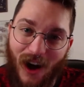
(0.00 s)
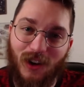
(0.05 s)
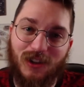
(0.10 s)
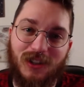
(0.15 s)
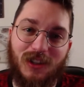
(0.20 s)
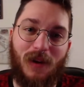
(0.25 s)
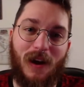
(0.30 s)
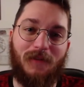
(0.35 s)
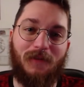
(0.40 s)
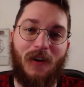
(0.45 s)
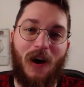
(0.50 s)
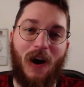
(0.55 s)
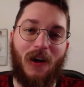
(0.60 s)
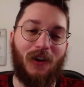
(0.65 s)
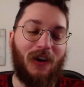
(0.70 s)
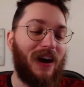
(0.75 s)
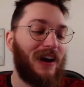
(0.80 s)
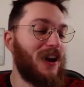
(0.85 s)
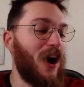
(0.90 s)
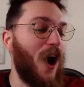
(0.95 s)
to my
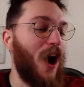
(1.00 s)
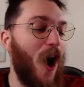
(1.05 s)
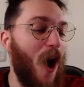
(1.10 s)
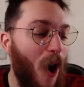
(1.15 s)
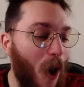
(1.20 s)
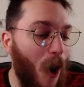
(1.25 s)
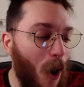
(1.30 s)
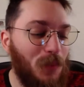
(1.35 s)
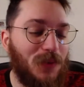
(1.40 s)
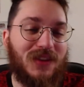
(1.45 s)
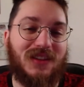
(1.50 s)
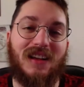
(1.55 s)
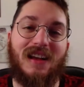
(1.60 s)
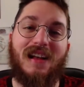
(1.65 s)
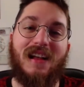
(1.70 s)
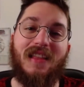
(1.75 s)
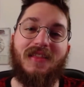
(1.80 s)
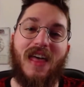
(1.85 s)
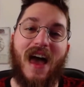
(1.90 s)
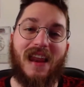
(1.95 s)
father in hopes
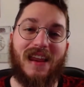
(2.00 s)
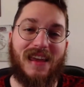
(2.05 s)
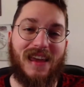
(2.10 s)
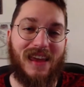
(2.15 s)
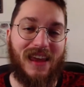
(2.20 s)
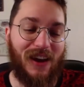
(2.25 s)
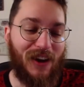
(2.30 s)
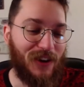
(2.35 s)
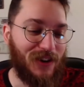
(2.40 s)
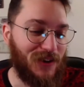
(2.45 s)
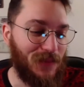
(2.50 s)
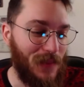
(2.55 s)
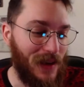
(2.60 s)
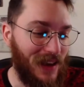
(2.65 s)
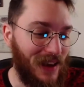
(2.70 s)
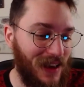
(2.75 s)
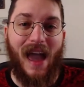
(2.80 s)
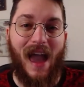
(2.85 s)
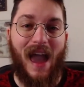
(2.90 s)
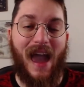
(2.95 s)
that he hears
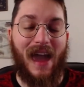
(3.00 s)
me.